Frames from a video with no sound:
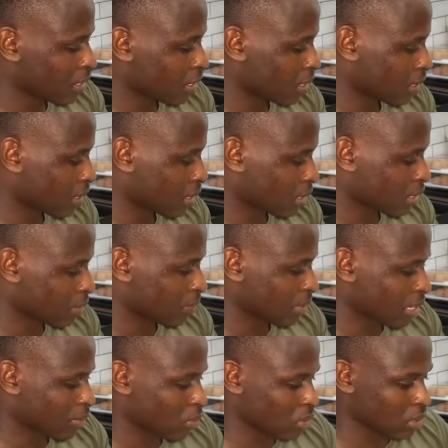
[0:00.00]
Yeah, keeping
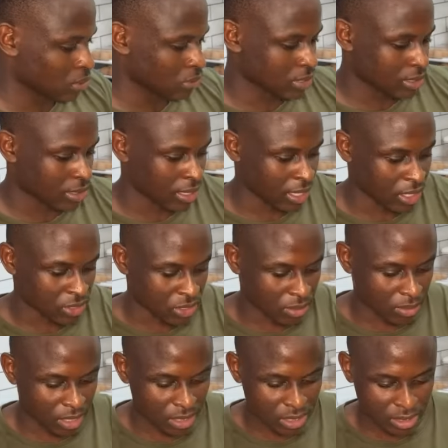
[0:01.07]
up with Ozzy. Thank you so
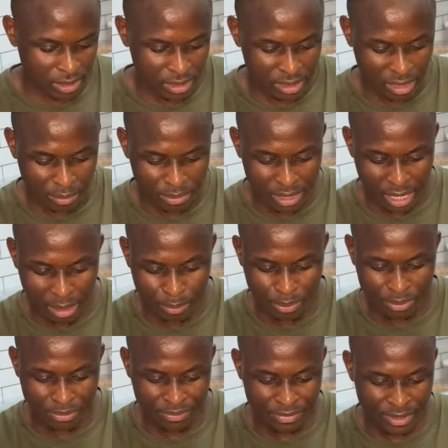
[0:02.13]
much. Tap tap.
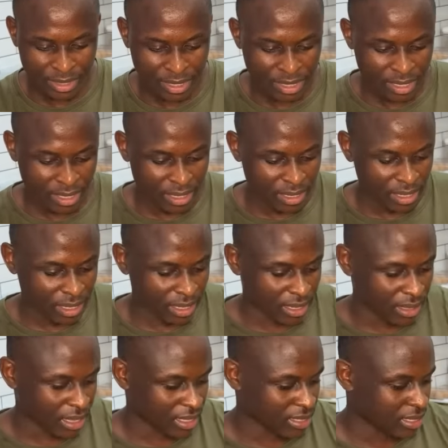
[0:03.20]
Thank you.
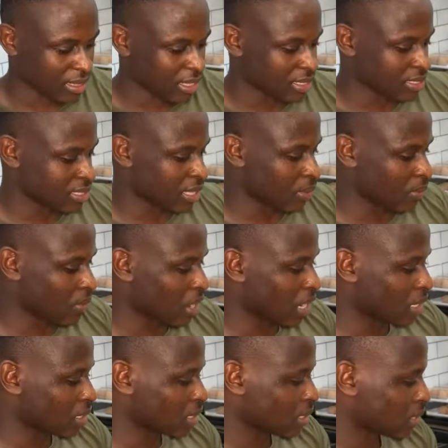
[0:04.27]
That, that's the
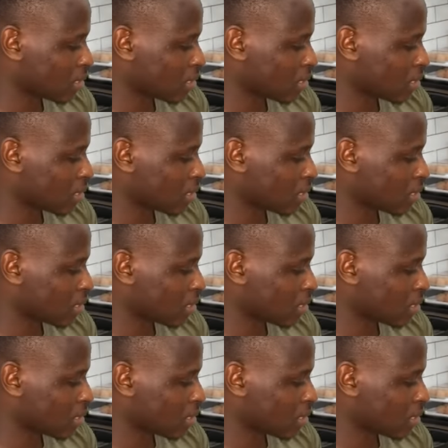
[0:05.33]
world.